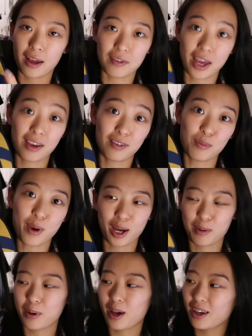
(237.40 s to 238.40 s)
have a heavy
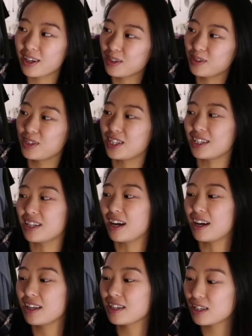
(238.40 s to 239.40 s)
backpack, which is
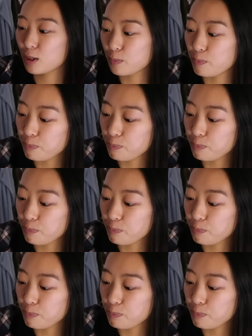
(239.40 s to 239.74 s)
nice.